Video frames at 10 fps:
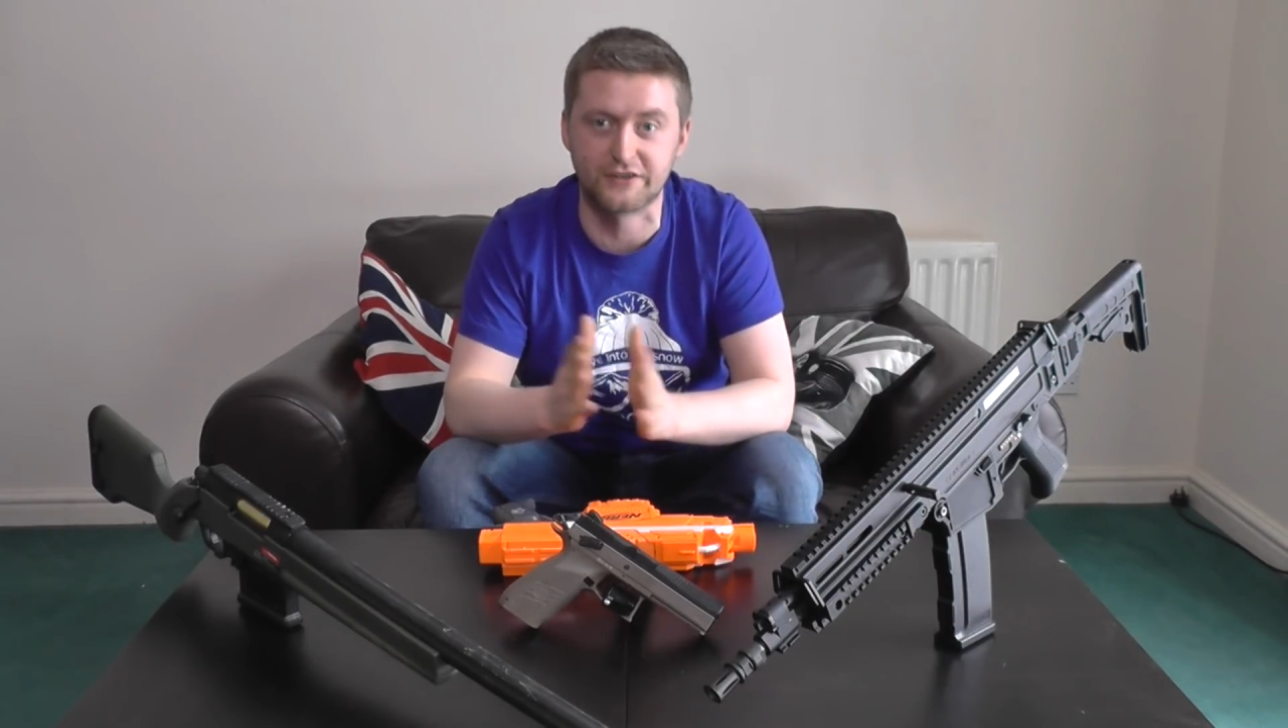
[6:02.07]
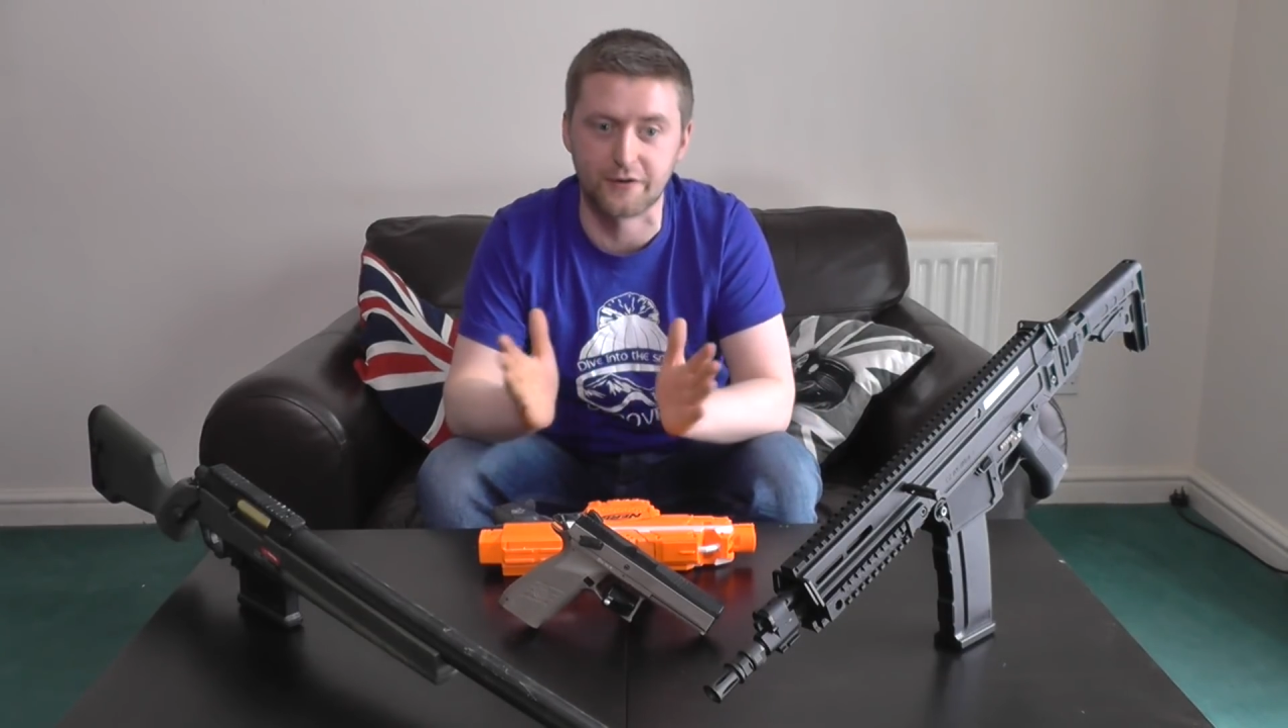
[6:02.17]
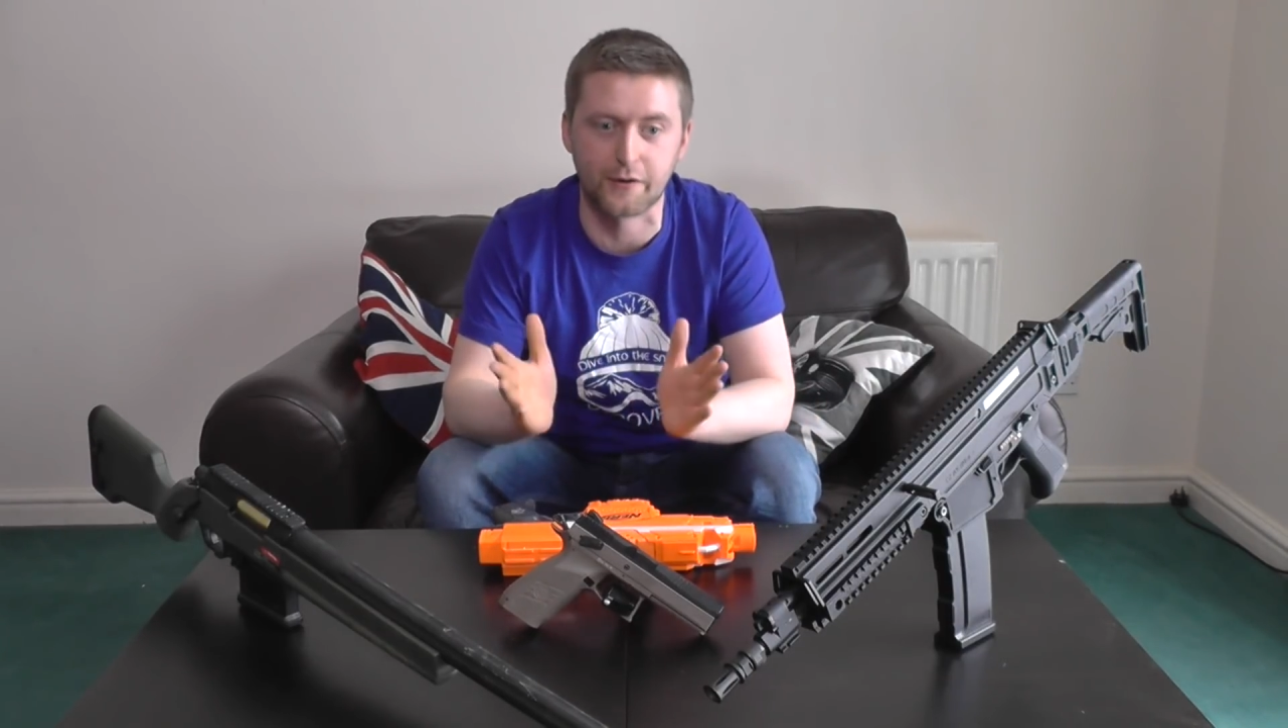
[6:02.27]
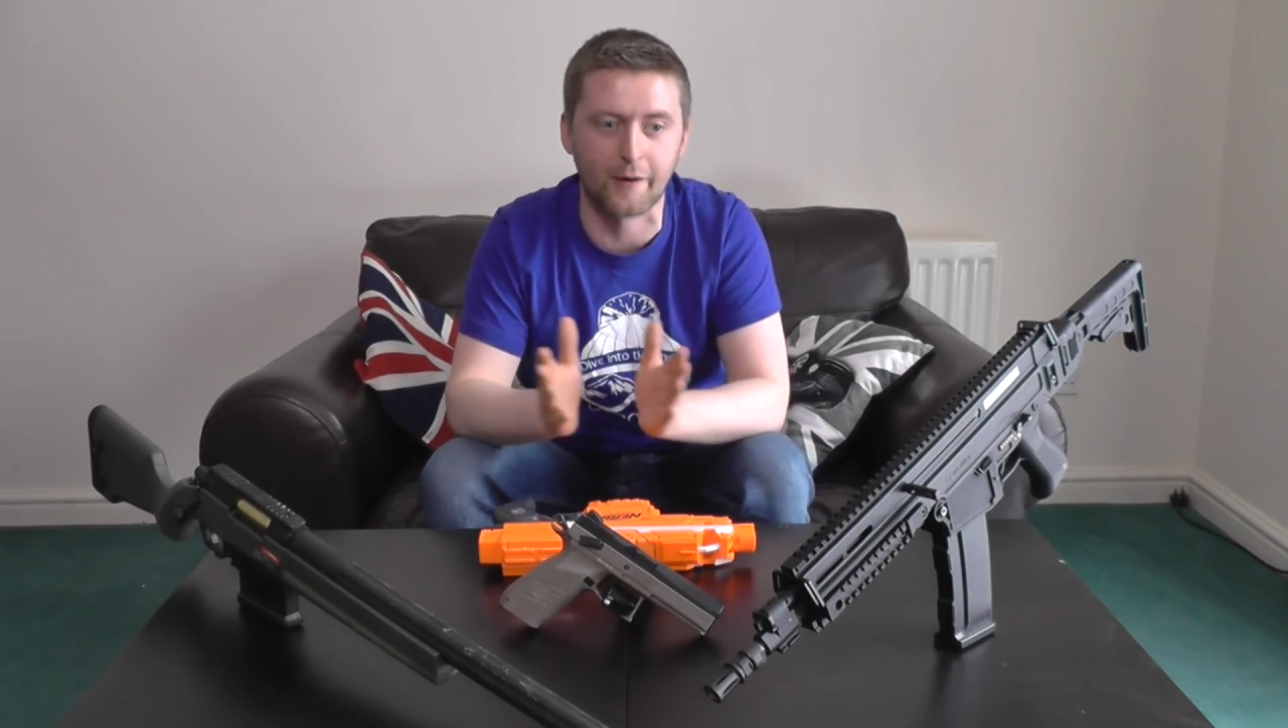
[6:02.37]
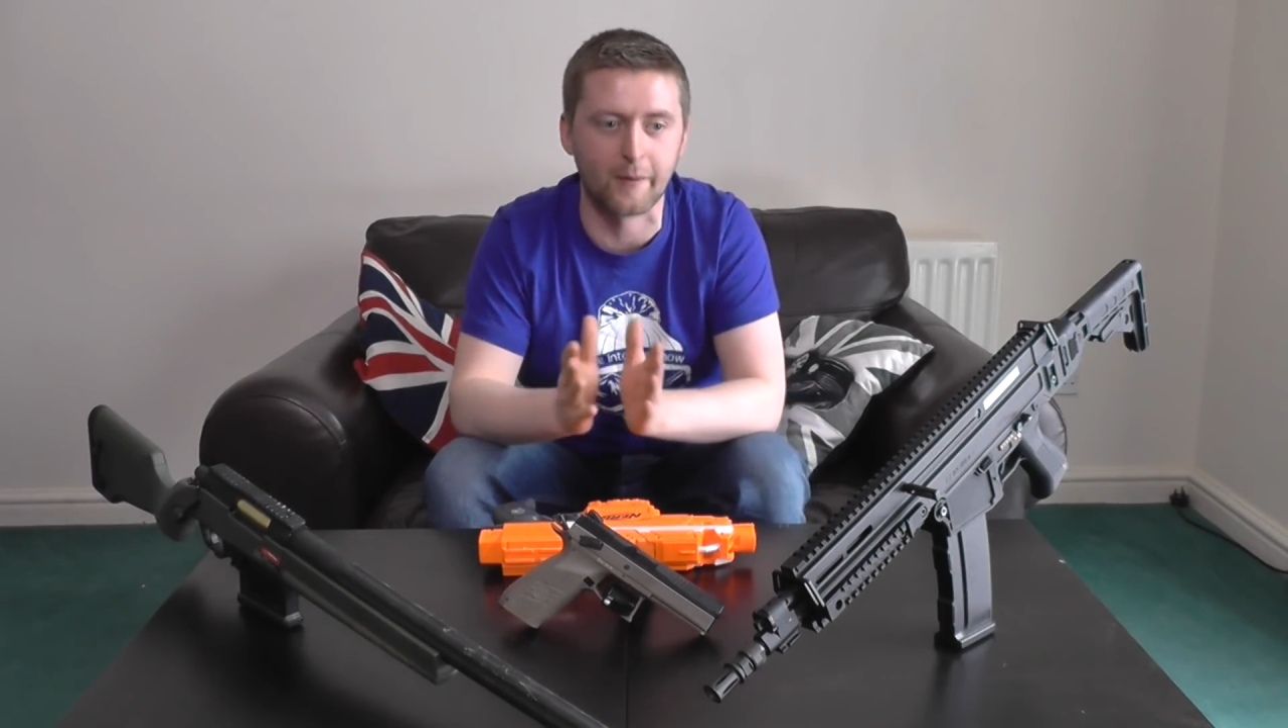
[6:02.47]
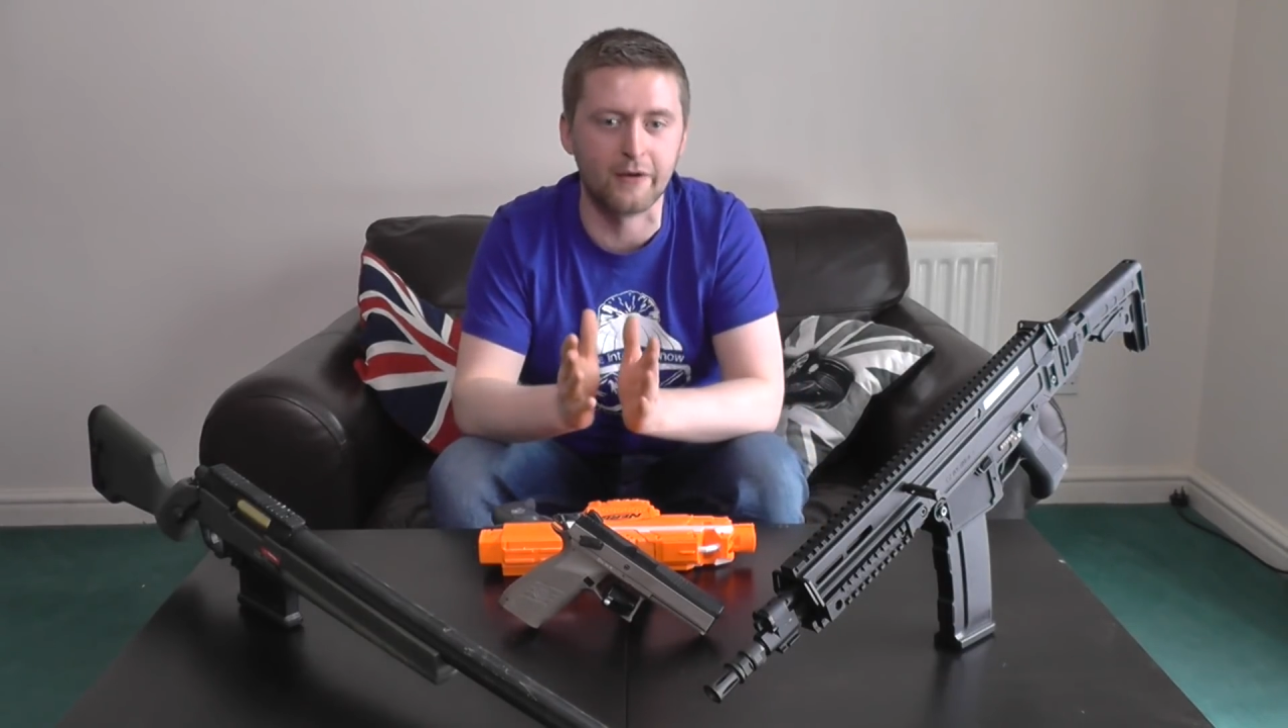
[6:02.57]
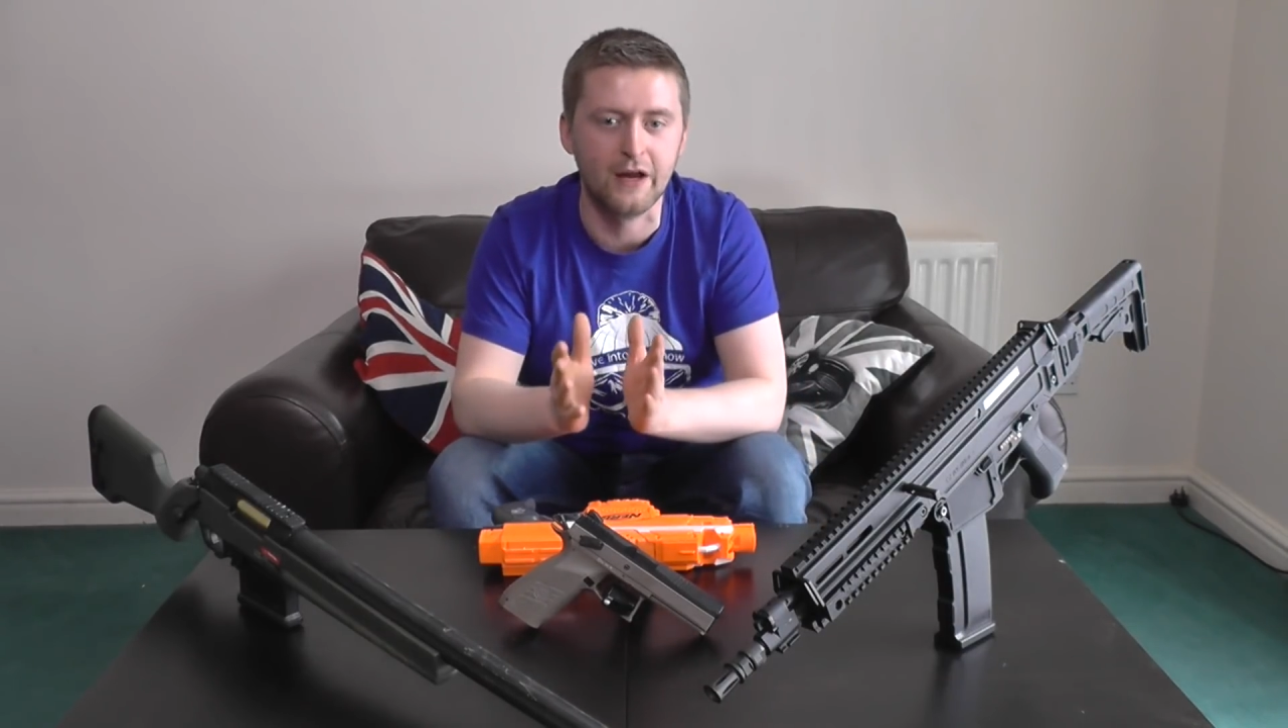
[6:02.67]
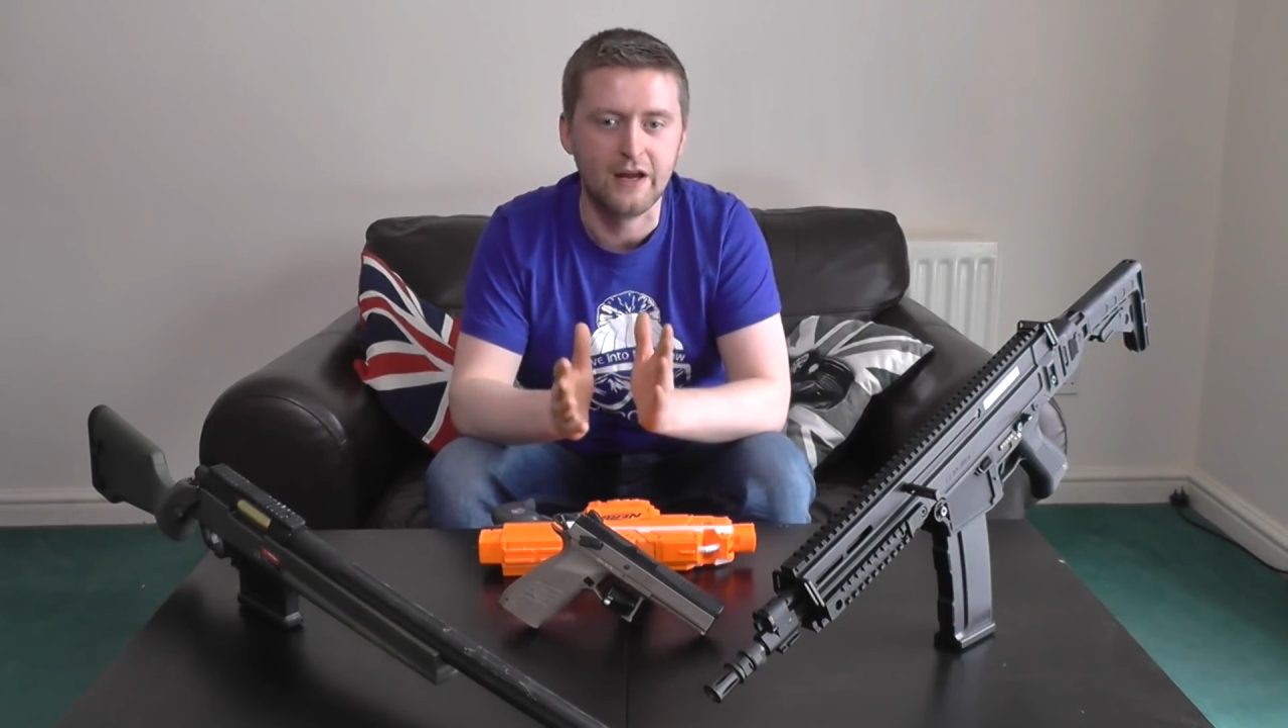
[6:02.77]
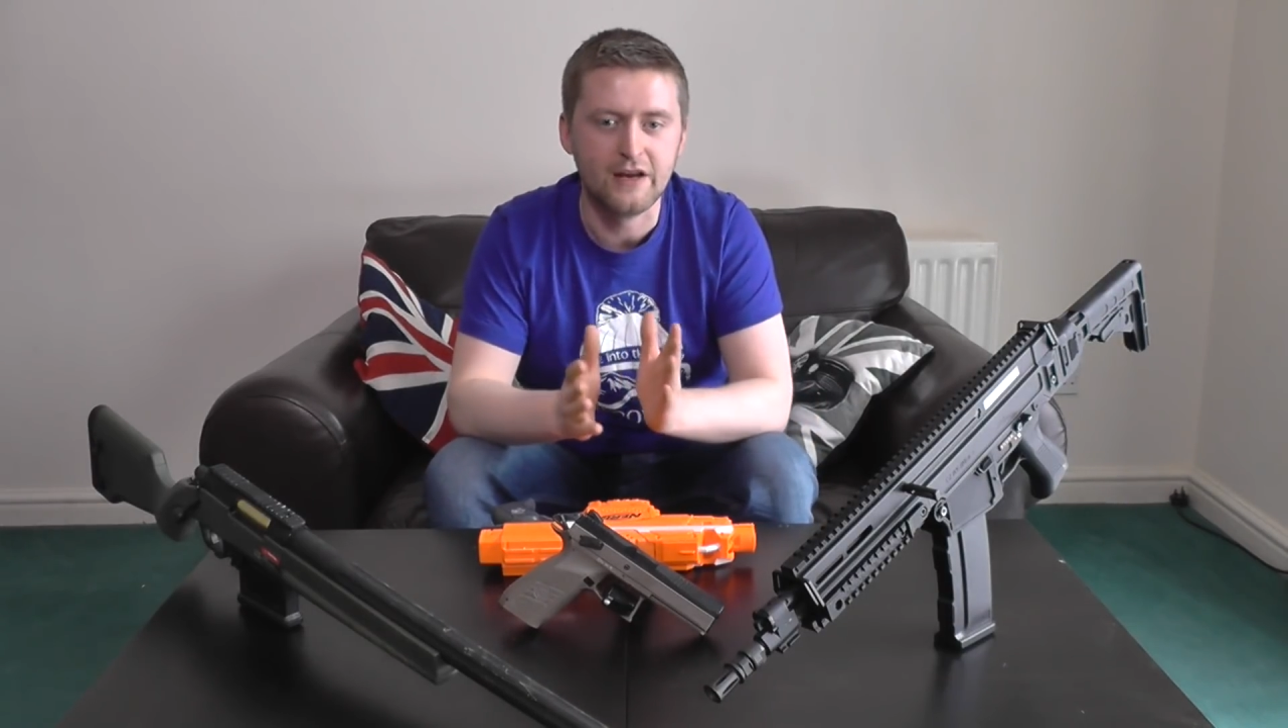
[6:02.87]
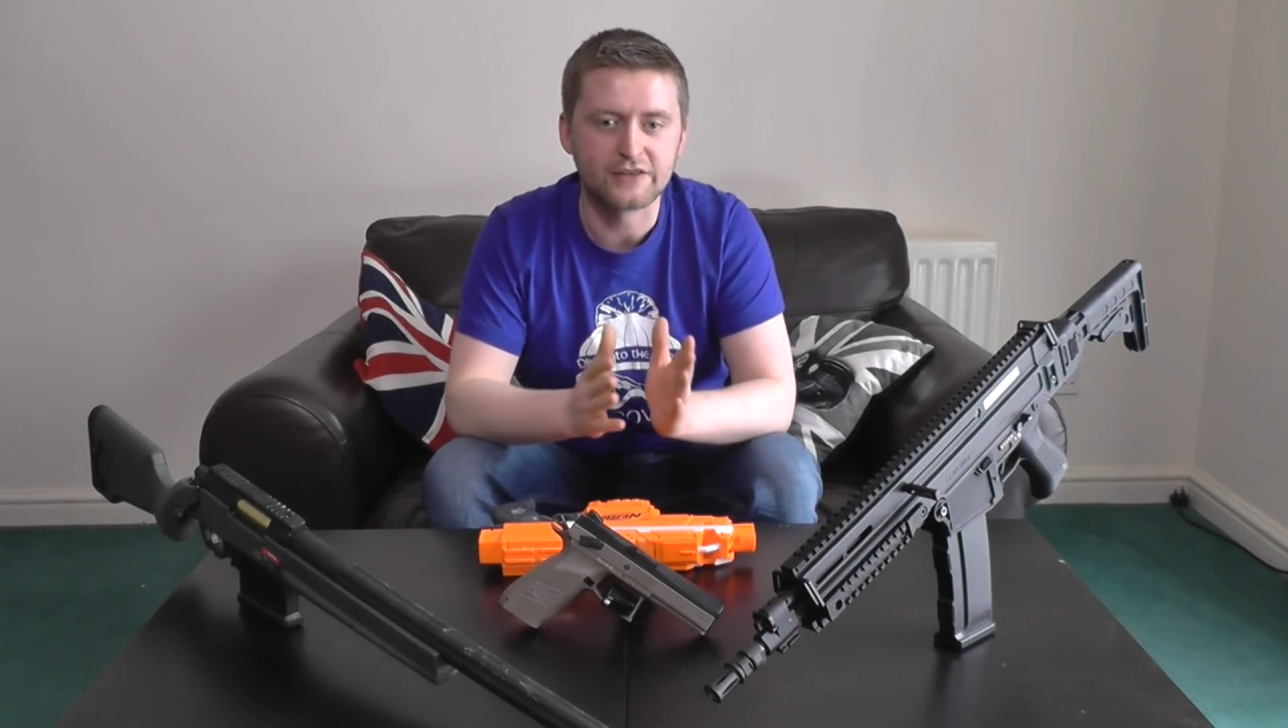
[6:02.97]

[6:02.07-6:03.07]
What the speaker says: are doing quite well.